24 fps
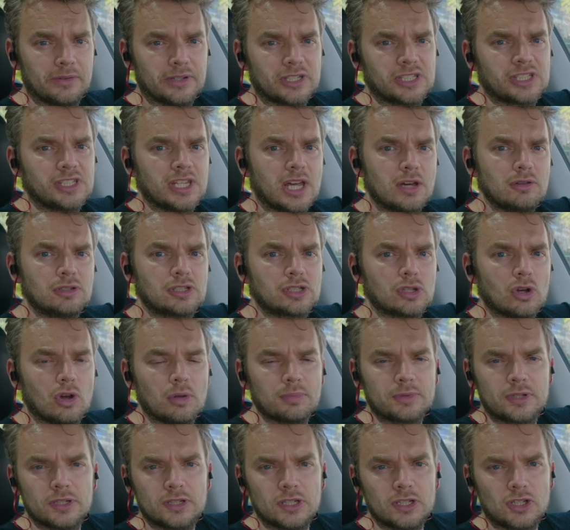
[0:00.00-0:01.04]
a
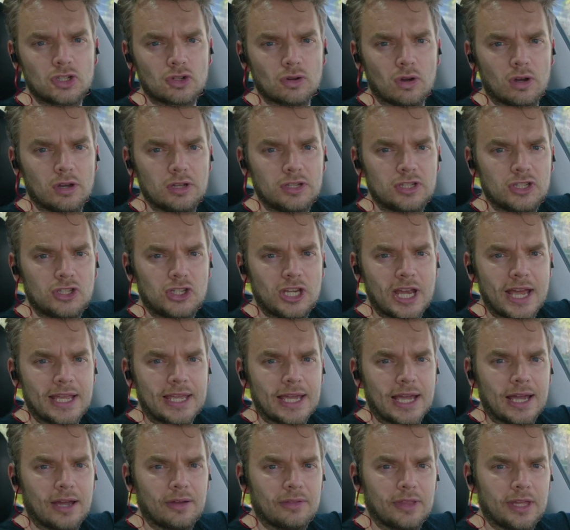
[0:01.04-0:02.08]
snowstorm to Detroit to check
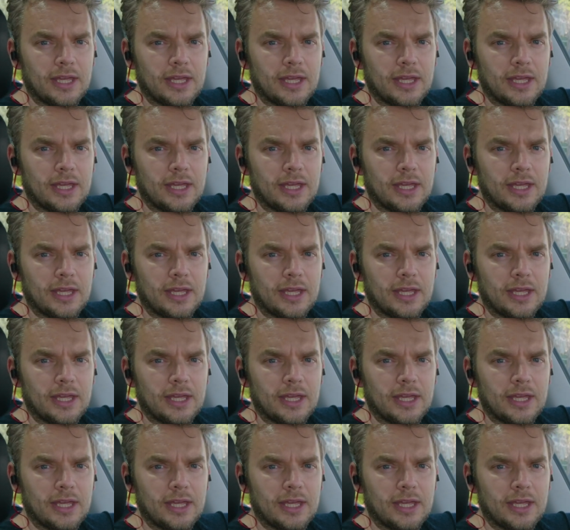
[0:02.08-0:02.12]
out